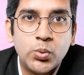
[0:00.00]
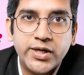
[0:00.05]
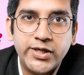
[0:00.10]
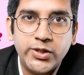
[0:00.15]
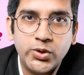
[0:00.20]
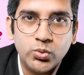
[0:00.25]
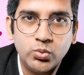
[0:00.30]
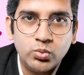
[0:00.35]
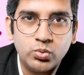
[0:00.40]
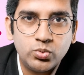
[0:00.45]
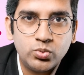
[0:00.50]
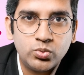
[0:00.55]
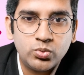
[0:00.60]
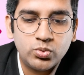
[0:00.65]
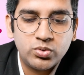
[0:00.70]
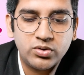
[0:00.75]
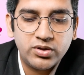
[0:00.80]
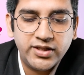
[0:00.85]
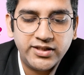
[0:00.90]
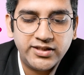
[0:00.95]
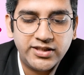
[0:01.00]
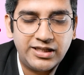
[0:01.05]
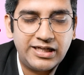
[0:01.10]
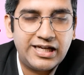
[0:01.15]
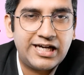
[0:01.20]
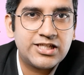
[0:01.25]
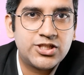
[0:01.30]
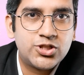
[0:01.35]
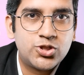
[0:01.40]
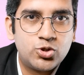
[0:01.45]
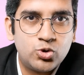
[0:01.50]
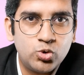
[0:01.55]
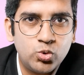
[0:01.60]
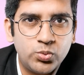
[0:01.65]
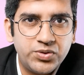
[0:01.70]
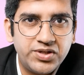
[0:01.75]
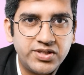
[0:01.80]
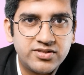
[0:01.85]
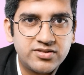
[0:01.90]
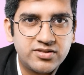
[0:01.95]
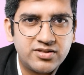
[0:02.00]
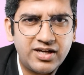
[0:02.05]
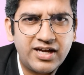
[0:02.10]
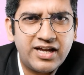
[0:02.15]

do I do in the last 2 weeks?